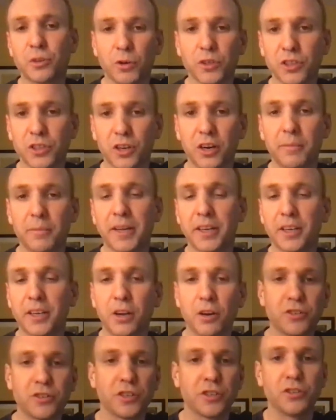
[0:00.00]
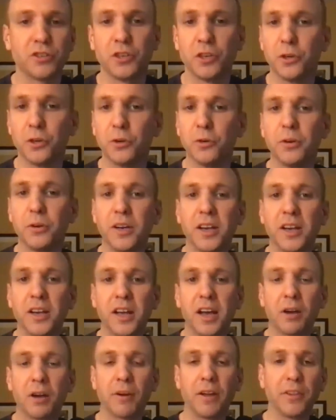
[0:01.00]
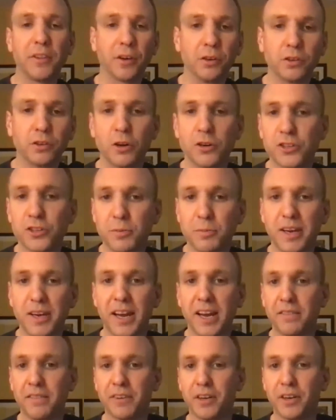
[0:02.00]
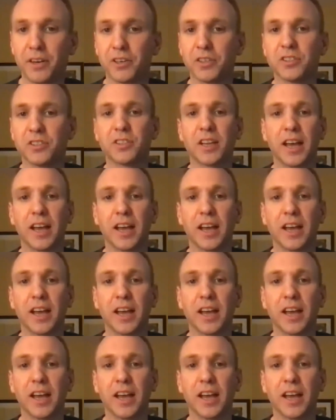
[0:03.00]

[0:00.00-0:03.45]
term that coaches do around their own coaching behaviors.